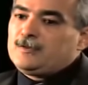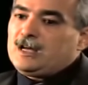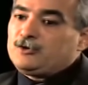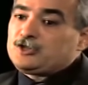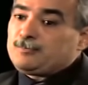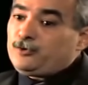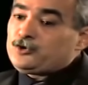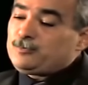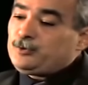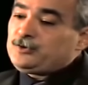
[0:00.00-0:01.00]
I was
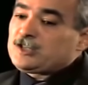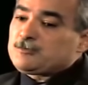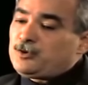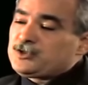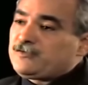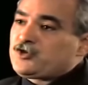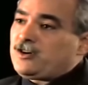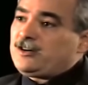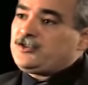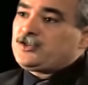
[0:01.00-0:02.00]
supposed to put the explosive
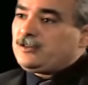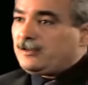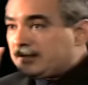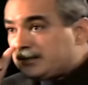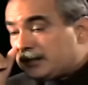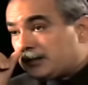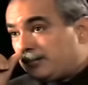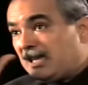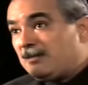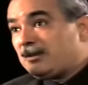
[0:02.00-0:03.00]
charge at 6
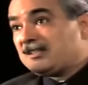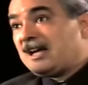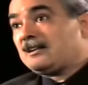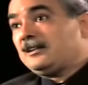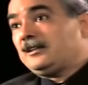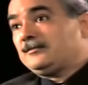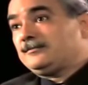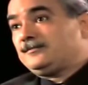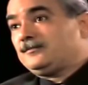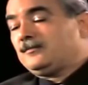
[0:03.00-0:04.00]
p.m. exactly.
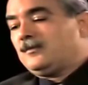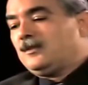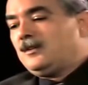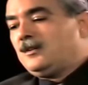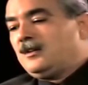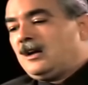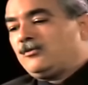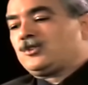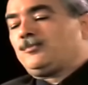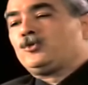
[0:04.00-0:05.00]
I
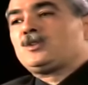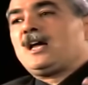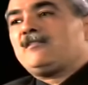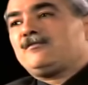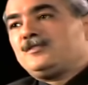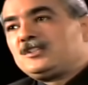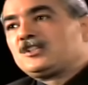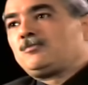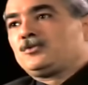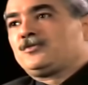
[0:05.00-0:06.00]
was supposed to have this
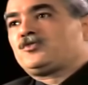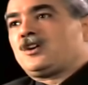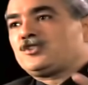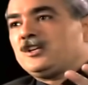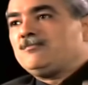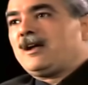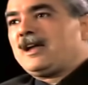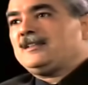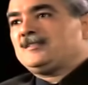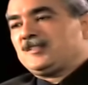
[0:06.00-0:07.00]
explosive charge in my
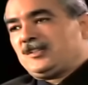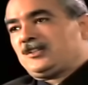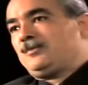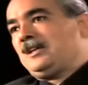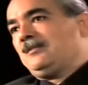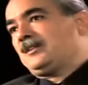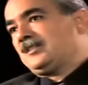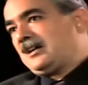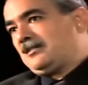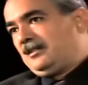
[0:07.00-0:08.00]
hands at 6 p.m.
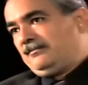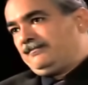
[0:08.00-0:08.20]
exactly.